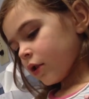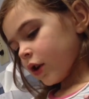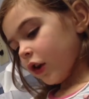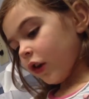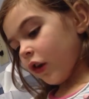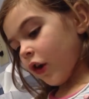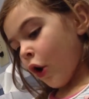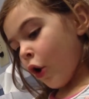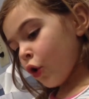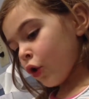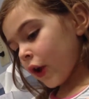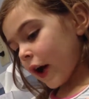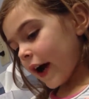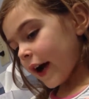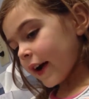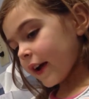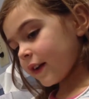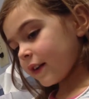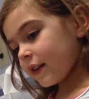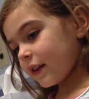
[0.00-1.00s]
No
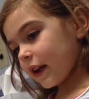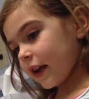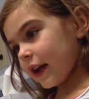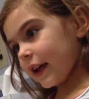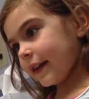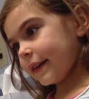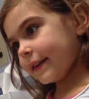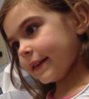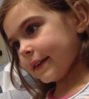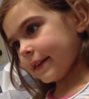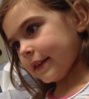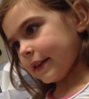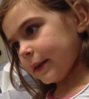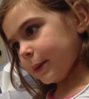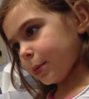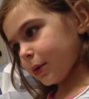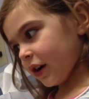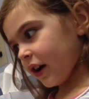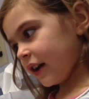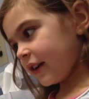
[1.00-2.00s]
lions ate
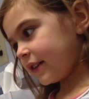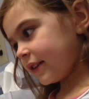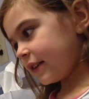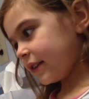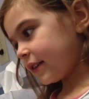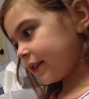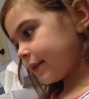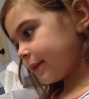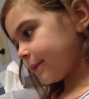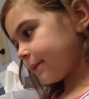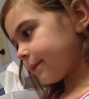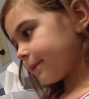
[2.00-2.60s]
zebras.